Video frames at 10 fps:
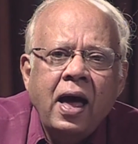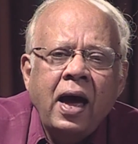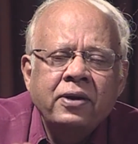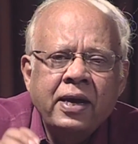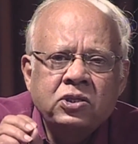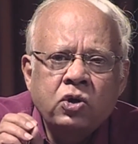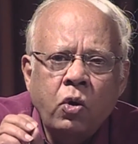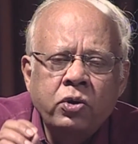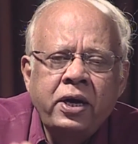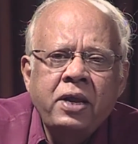and
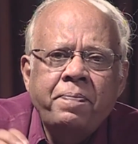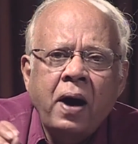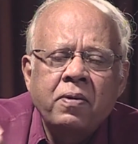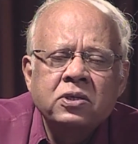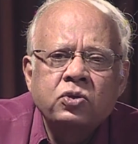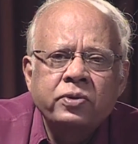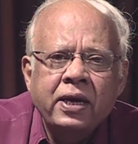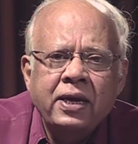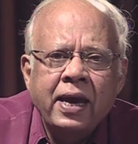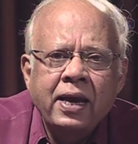extraordinary powers to
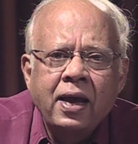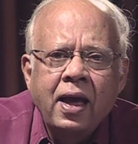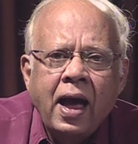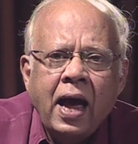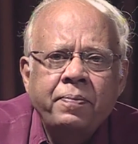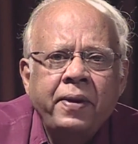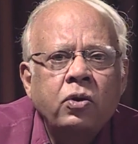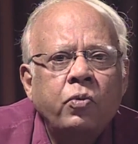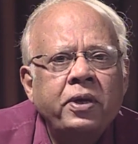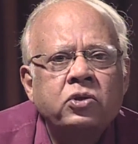the king, had
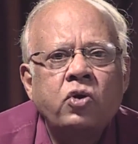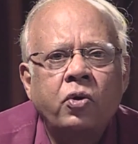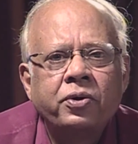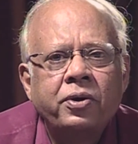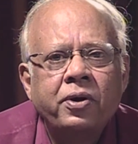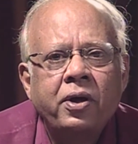been withdrawn,